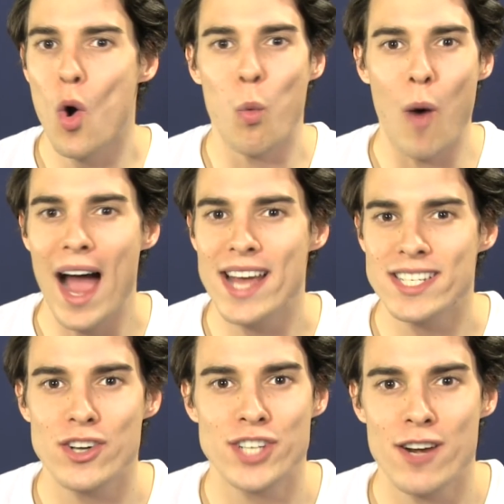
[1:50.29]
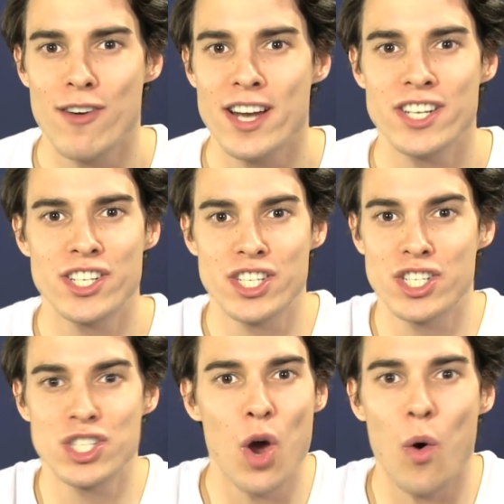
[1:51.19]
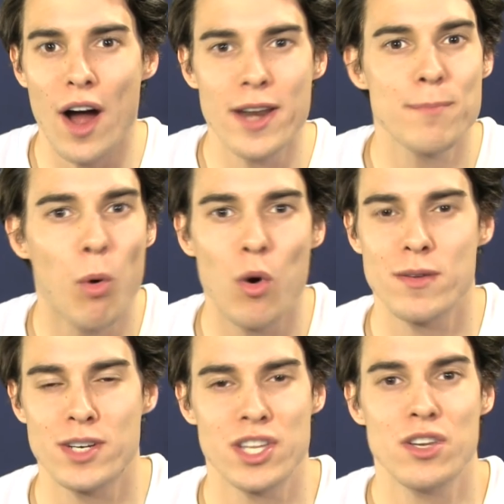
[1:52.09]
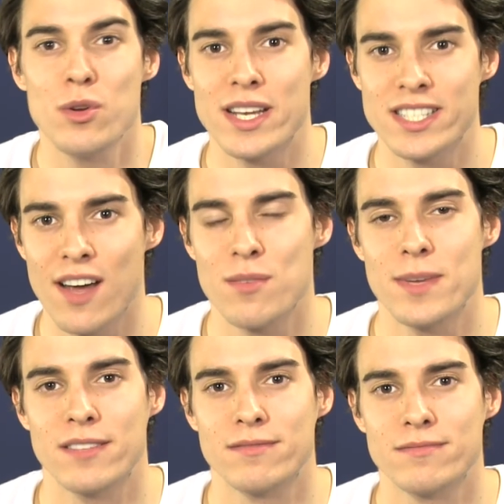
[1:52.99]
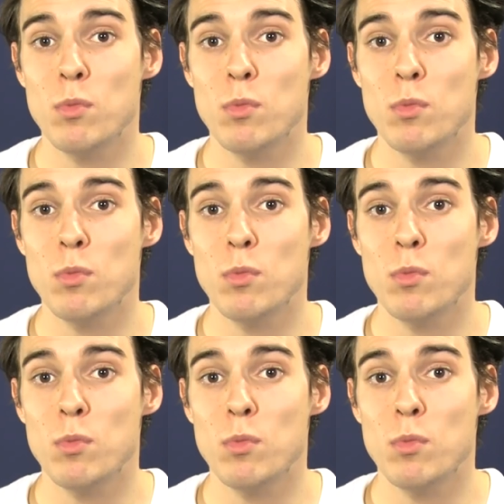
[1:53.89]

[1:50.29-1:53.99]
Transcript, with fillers: Why is our generation just so unimportant to the US government?